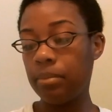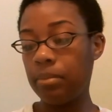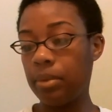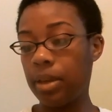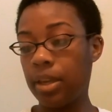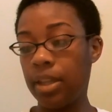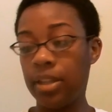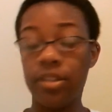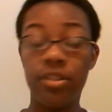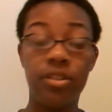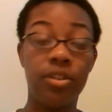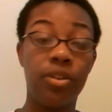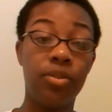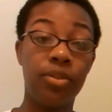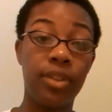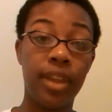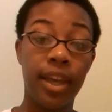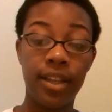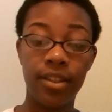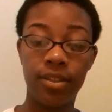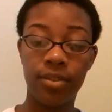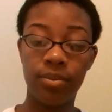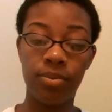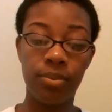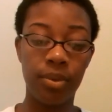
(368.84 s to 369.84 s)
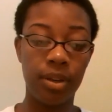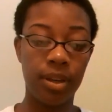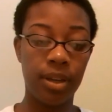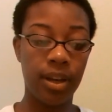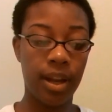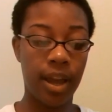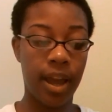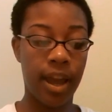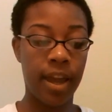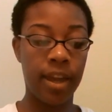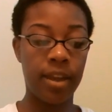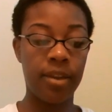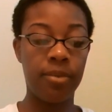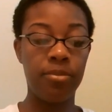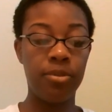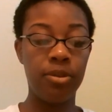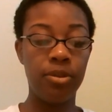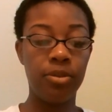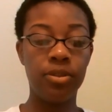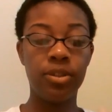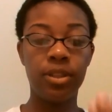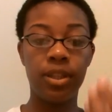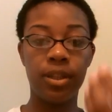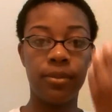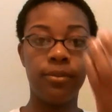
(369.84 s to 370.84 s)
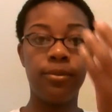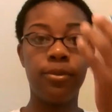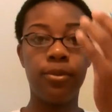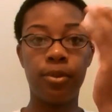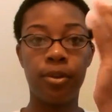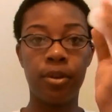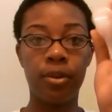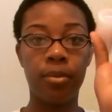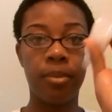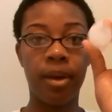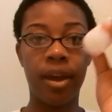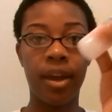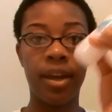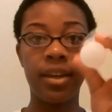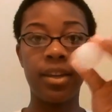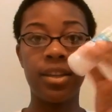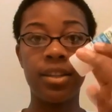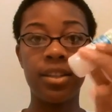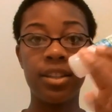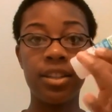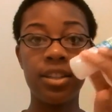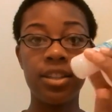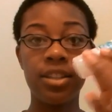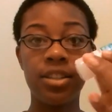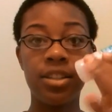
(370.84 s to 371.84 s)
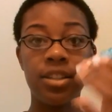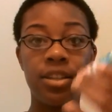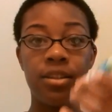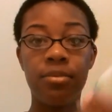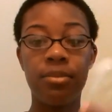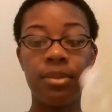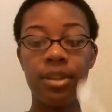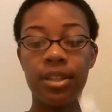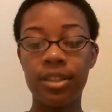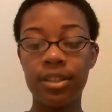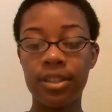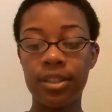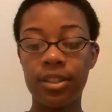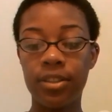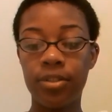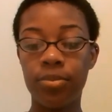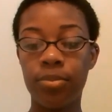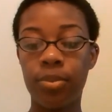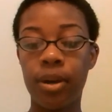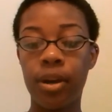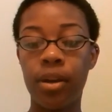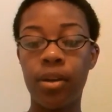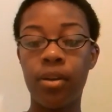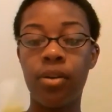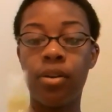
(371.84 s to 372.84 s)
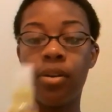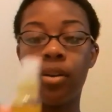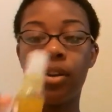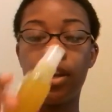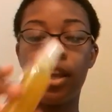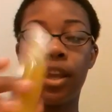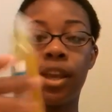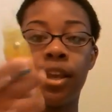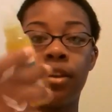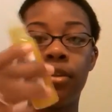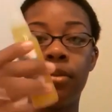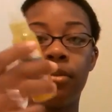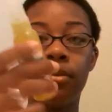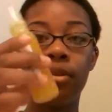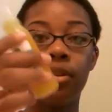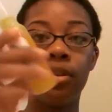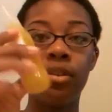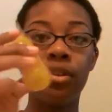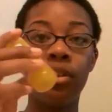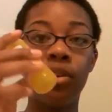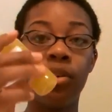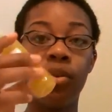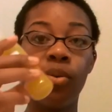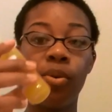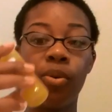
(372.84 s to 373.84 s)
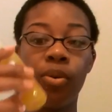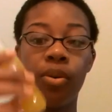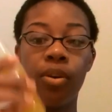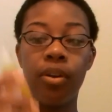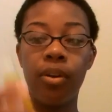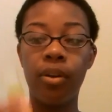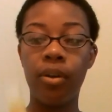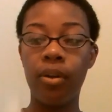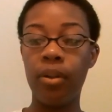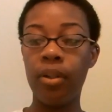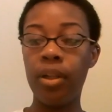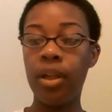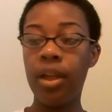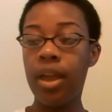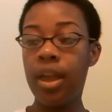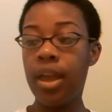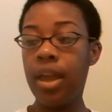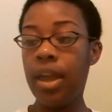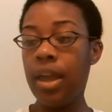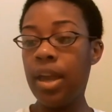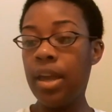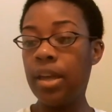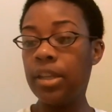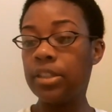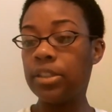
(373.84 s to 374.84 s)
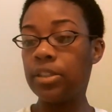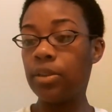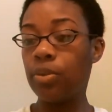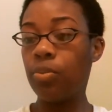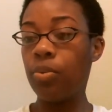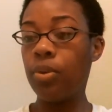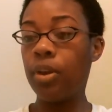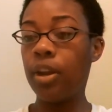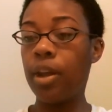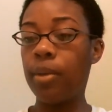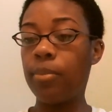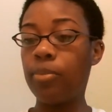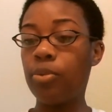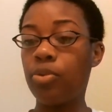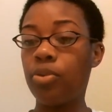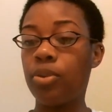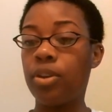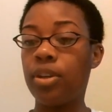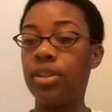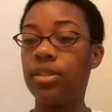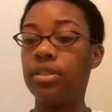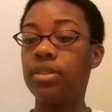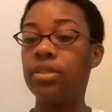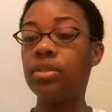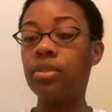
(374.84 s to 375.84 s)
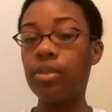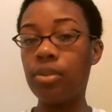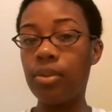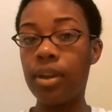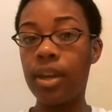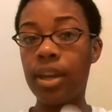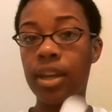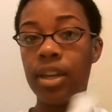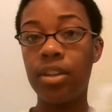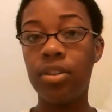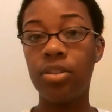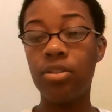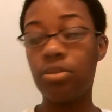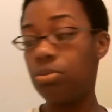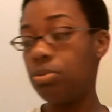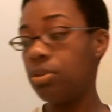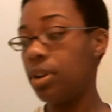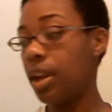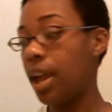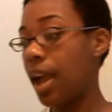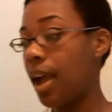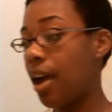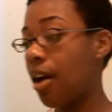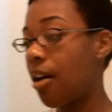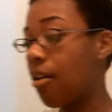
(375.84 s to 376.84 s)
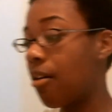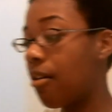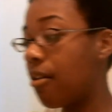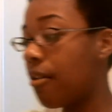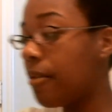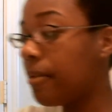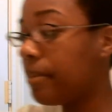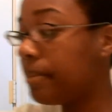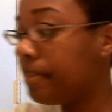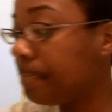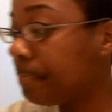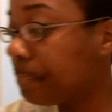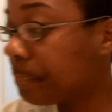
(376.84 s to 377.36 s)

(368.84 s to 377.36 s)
And so that's what I am using for my conditioning mist to spray on and the oil. So what I'm going to go ahead and do now